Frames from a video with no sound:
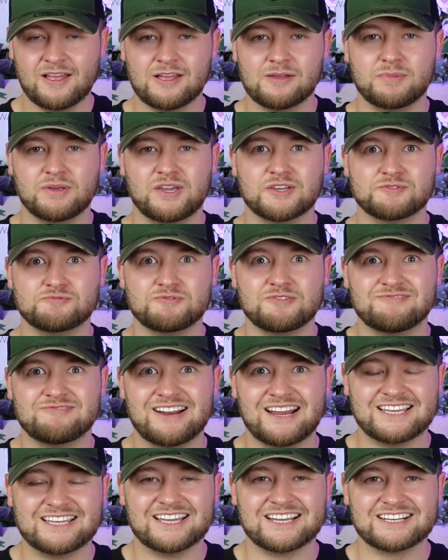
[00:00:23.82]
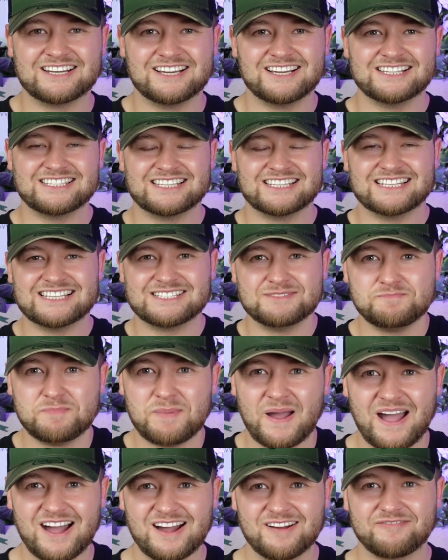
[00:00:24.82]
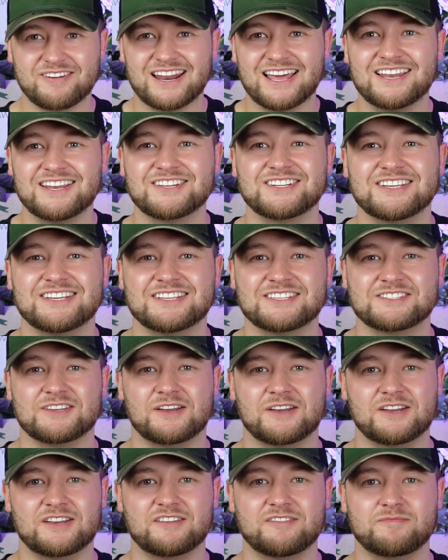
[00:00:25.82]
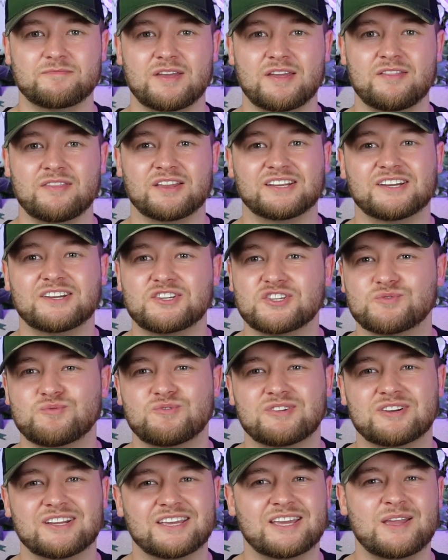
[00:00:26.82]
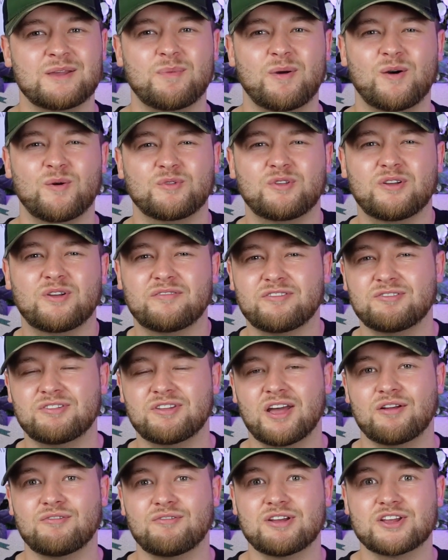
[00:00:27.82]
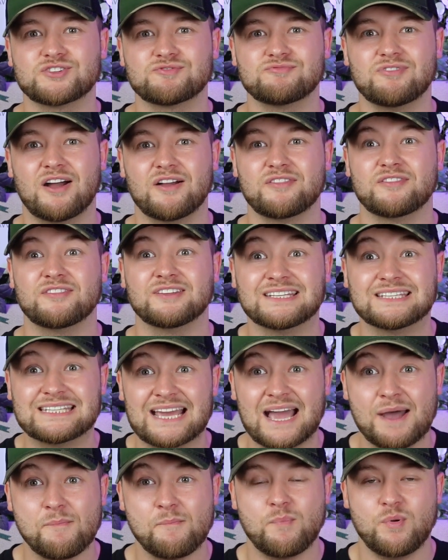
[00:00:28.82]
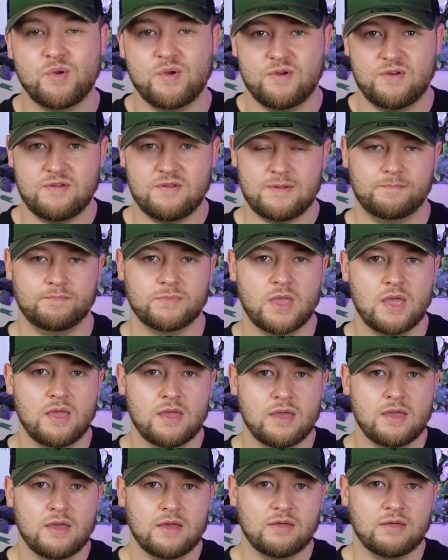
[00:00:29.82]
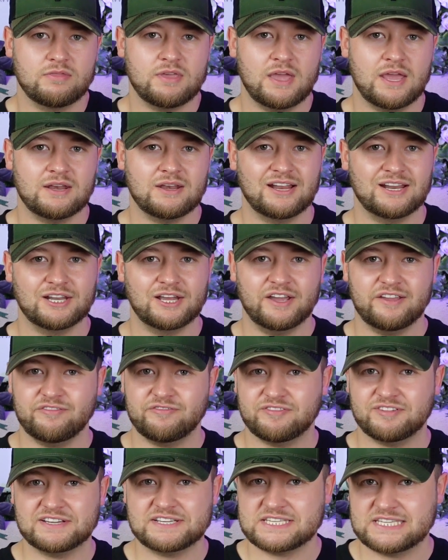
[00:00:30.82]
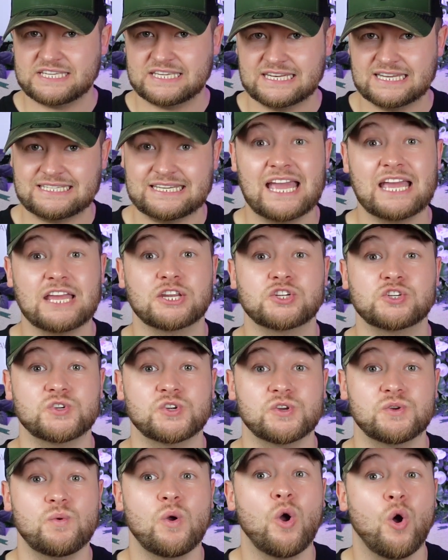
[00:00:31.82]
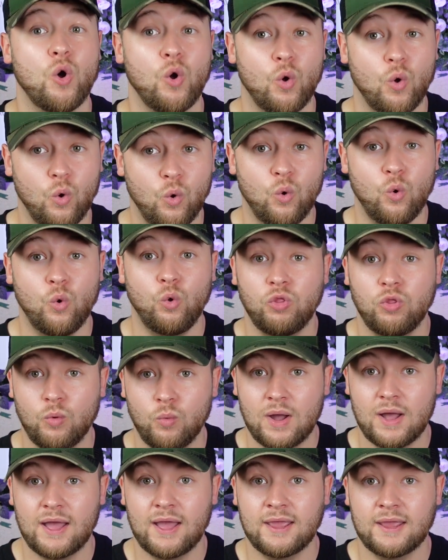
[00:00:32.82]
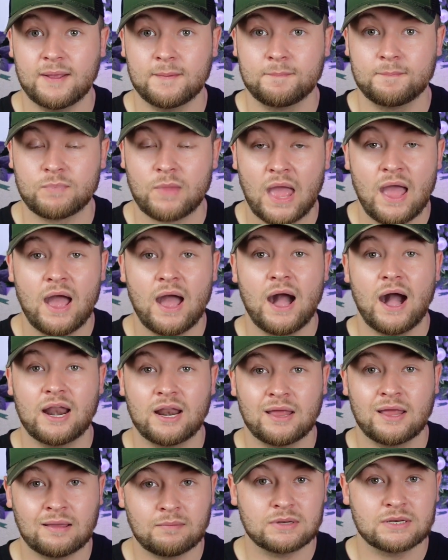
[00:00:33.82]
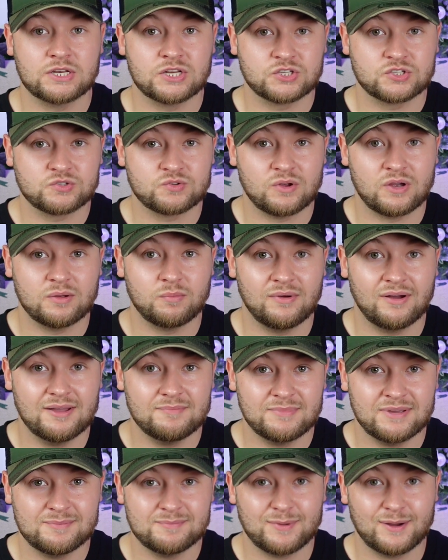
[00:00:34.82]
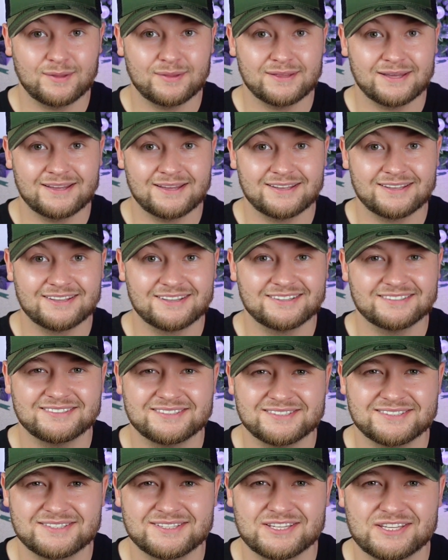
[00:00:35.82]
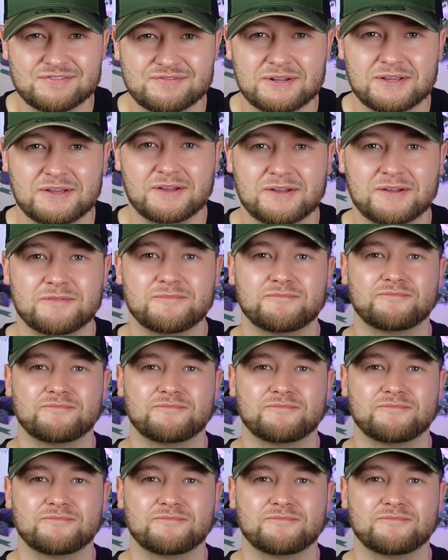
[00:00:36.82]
because we recognize that there's a powerful energy inside of me that I just want to keep hold of and nourish rather than dampen, then life is going to test you all the way. And I'm going to describe what I mean by that in this video.